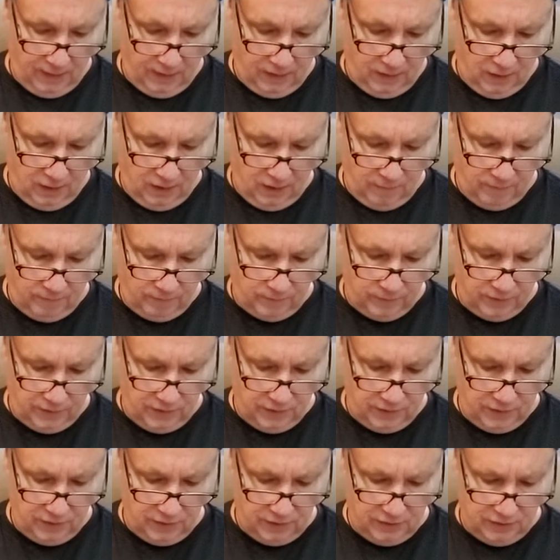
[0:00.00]

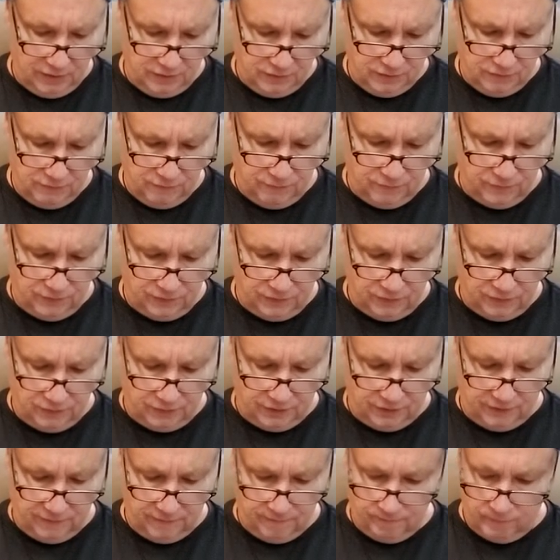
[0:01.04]
And I get the
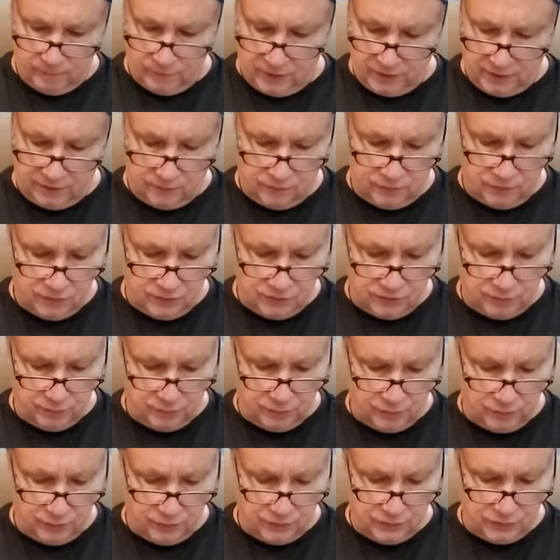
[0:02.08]
feeling like this
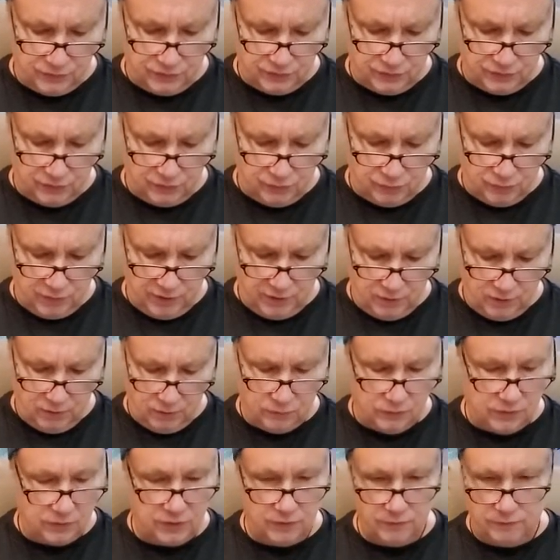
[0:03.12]
person, this may
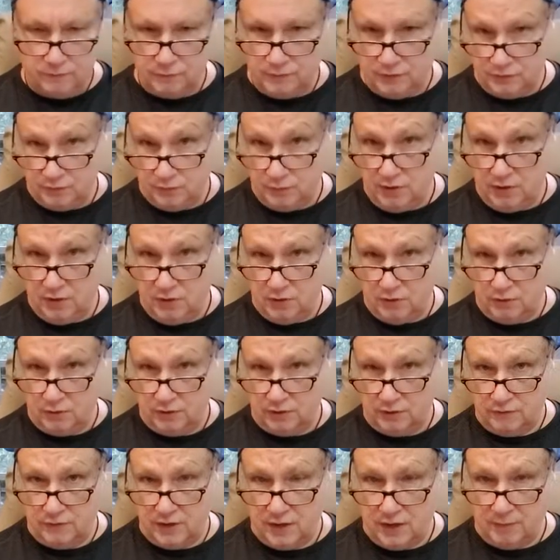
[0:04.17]
already
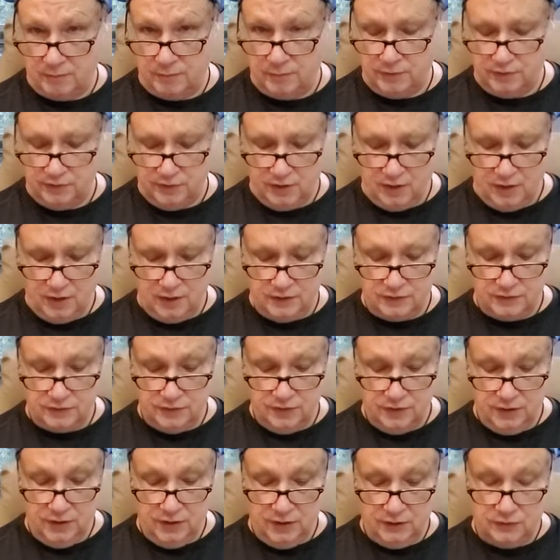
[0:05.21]
have happened. Guys,
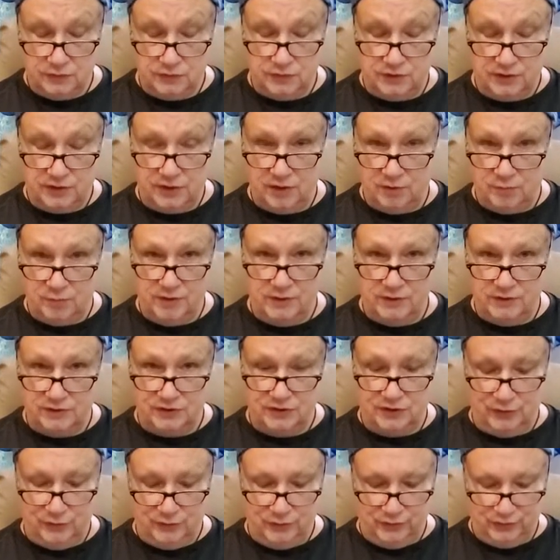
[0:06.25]
check out my
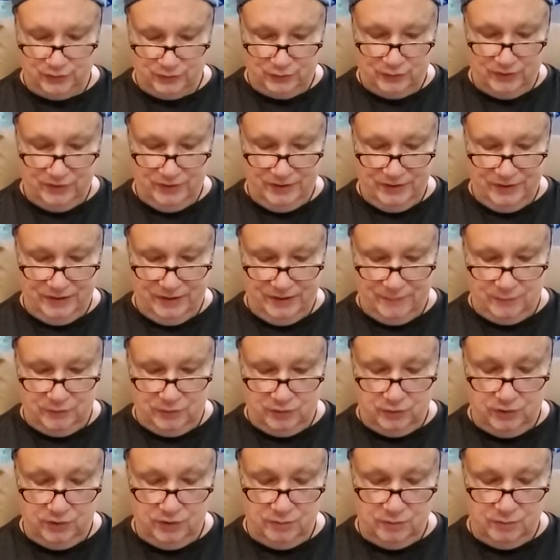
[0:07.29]
singles reading. I'm
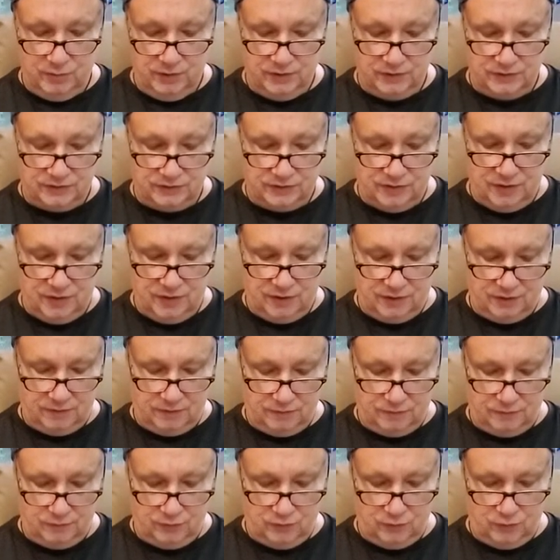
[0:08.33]
doing them by sign
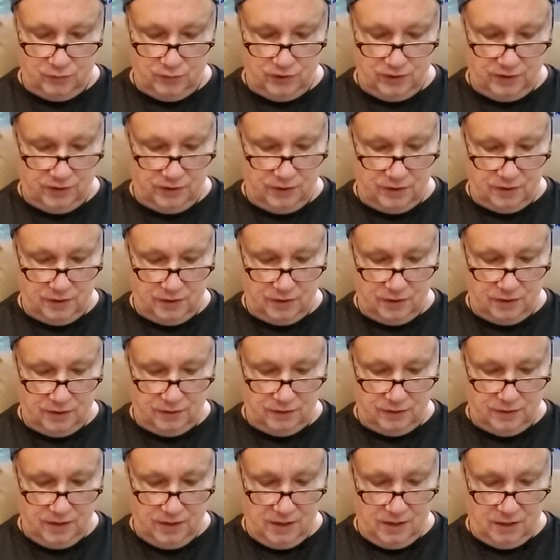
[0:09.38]
for the week
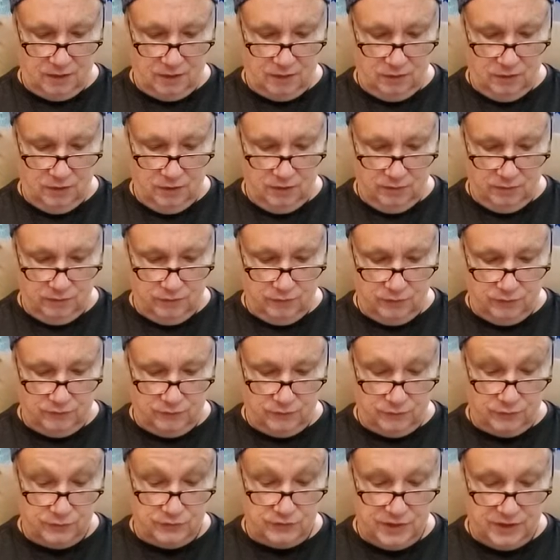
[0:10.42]
now, for the
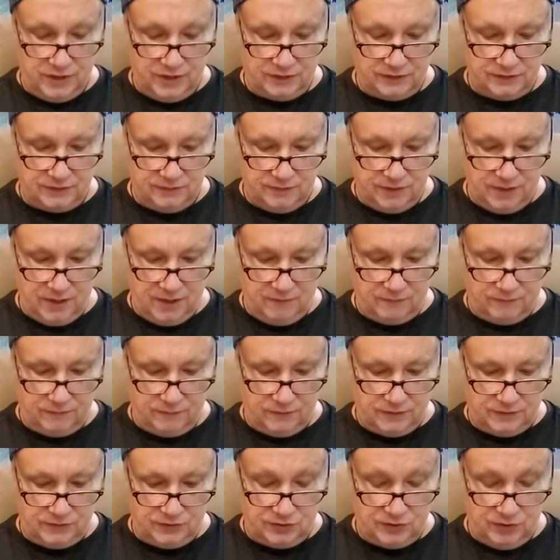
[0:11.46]
first half of
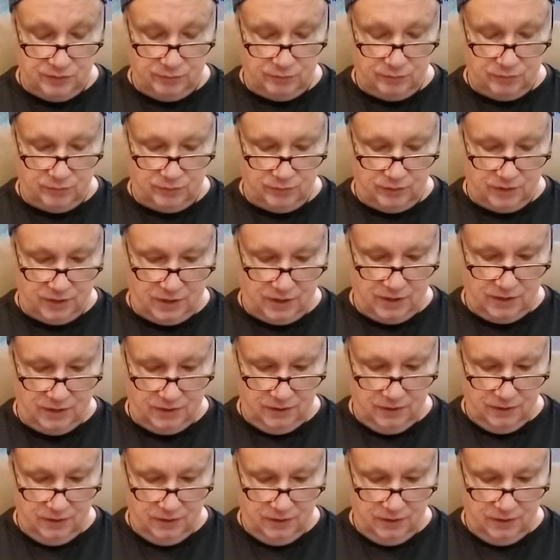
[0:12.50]
December, okay?